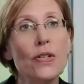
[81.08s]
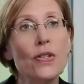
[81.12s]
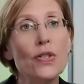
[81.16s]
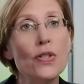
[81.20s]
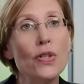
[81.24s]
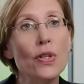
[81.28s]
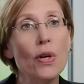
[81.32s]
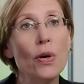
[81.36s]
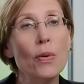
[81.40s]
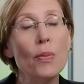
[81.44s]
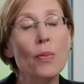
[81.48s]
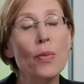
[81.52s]

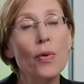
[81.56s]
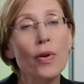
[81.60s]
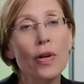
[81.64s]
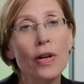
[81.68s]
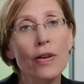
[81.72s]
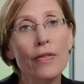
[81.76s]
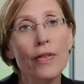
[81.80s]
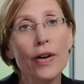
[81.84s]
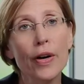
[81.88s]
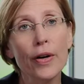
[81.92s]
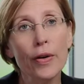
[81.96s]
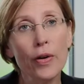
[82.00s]
So more
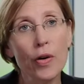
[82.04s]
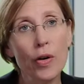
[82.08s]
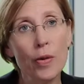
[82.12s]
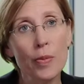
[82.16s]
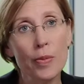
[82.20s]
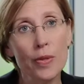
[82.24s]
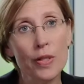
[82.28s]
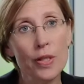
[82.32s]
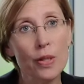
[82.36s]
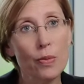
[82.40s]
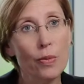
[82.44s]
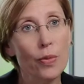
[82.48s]
of our
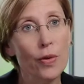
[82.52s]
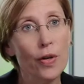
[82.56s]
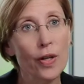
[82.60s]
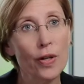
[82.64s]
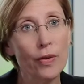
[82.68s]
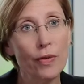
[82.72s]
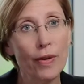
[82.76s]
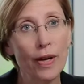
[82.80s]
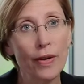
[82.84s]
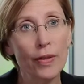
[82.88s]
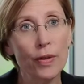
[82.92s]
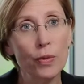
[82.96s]
corporate support
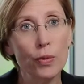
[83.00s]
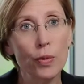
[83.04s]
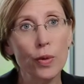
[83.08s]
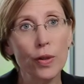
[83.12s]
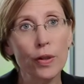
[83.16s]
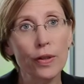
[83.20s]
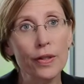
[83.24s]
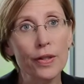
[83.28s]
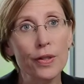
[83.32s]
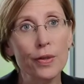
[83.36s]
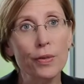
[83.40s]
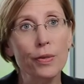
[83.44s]
around the
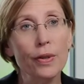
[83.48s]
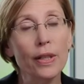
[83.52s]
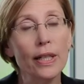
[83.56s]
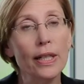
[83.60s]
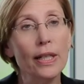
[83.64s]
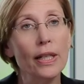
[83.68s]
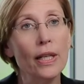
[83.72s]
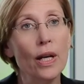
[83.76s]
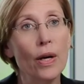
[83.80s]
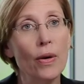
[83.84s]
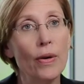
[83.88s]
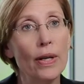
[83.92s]
world is really
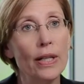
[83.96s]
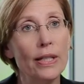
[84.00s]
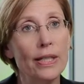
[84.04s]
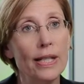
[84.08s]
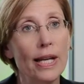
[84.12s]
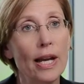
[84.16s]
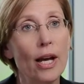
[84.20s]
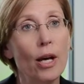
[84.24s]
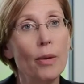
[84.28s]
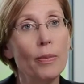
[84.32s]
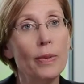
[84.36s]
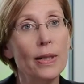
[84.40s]
going to
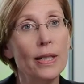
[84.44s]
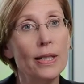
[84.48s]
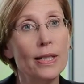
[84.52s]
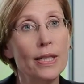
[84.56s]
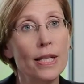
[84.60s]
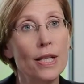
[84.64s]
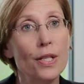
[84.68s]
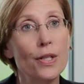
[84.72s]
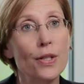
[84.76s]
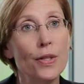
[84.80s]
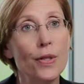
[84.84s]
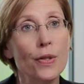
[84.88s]
helping
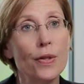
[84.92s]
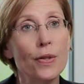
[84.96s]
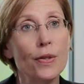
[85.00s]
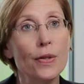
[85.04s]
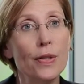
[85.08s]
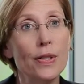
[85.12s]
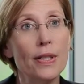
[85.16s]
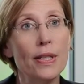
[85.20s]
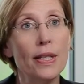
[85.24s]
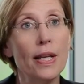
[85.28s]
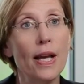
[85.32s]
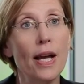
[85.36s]

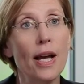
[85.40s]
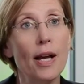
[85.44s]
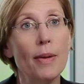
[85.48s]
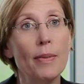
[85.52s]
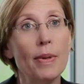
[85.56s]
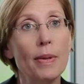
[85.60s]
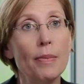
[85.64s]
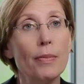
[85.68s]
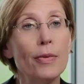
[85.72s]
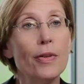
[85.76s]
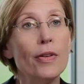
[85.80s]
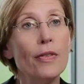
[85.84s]
teachers um,
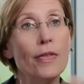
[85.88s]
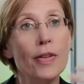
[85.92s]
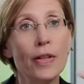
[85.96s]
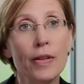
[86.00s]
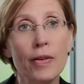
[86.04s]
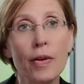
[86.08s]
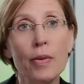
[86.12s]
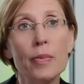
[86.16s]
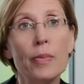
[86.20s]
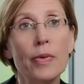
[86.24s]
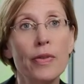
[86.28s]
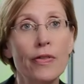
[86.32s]
improve their
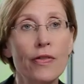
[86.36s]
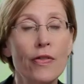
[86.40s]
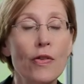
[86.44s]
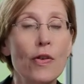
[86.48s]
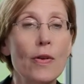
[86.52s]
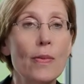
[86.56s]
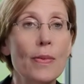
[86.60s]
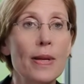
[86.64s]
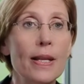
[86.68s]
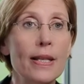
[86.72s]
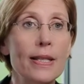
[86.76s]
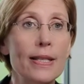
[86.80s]
own
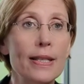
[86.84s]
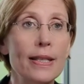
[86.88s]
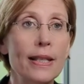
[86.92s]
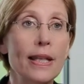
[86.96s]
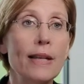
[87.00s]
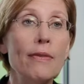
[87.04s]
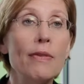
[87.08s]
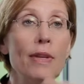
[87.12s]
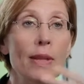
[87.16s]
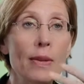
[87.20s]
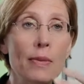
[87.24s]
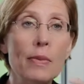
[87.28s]
performance and
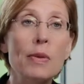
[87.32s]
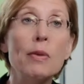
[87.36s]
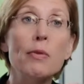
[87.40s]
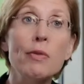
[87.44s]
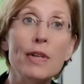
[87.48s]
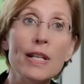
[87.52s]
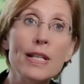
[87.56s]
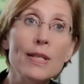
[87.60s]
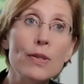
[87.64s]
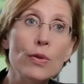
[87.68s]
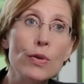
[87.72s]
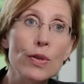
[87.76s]
giving them the
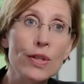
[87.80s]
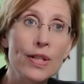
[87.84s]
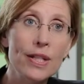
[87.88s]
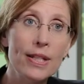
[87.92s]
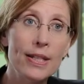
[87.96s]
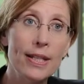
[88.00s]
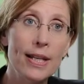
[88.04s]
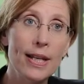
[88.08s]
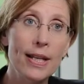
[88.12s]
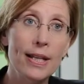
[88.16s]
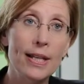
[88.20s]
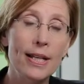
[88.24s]

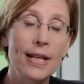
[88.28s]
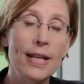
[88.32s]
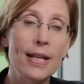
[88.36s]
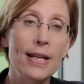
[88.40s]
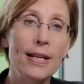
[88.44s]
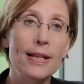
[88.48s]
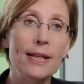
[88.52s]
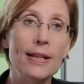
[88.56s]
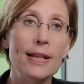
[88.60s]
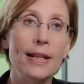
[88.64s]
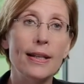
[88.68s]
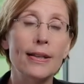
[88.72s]
resources they
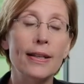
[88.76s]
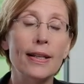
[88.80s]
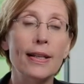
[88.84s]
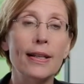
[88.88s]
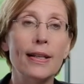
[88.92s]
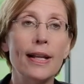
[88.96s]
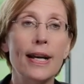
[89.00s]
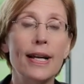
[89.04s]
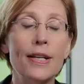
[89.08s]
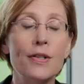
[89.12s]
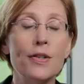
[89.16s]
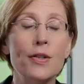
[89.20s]
need in the
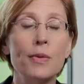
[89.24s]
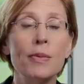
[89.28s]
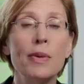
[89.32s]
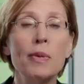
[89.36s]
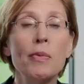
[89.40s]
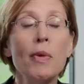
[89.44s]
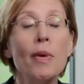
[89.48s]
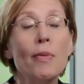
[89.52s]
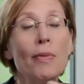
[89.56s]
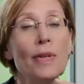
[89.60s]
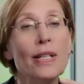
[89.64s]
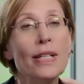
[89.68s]
classroom.
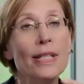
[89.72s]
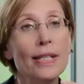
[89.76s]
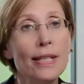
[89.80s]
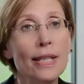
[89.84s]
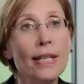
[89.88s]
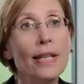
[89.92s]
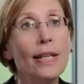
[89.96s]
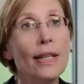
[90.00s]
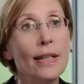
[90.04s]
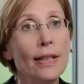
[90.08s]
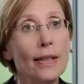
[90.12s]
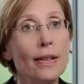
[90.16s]
And what we
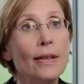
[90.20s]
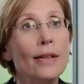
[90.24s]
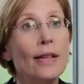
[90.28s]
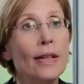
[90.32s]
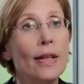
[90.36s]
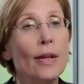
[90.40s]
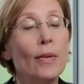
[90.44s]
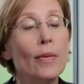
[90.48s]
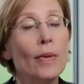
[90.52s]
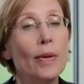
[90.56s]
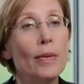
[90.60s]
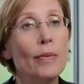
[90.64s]
see
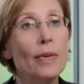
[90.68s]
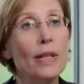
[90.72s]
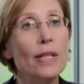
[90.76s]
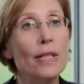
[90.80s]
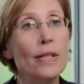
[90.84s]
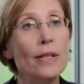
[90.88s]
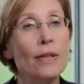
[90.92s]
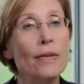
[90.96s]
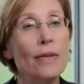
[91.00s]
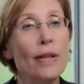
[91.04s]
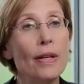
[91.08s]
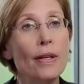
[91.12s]
when we
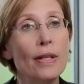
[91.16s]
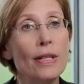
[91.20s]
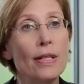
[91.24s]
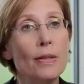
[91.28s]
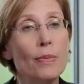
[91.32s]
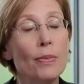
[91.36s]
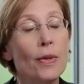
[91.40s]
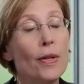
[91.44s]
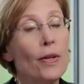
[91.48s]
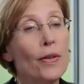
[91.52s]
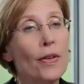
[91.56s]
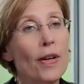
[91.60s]
do these
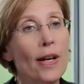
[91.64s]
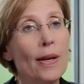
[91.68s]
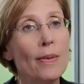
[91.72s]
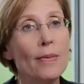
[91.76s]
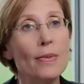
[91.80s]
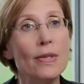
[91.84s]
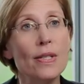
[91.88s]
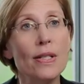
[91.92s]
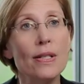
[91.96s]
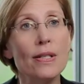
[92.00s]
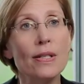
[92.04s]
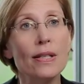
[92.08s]

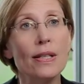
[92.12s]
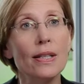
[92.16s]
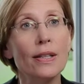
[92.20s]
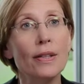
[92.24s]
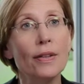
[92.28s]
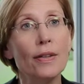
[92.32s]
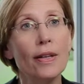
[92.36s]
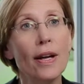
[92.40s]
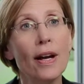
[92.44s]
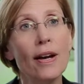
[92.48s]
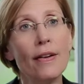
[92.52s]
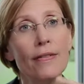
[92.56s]
programs is that
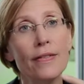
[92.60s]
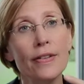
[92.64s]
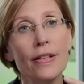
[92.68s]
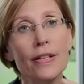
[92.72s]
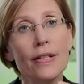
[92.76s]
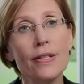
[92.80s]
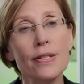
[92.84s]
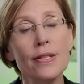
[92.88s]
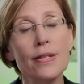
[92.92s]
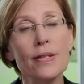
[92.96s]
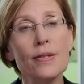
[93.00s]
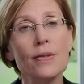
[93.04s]
their
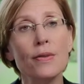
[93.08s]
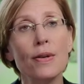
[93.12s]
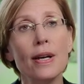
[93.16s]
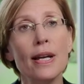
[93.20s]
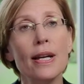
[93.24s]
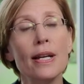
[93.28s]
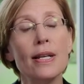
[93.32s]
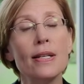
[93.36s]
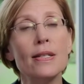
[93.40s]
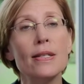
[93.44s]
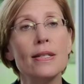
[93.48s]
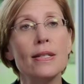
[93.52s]
confidence is
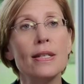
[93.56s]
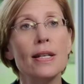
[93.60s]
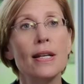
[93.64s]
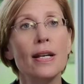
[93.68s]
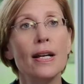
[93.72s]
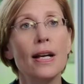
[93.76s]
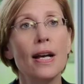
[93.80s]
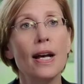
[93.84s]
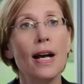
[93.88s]
raised,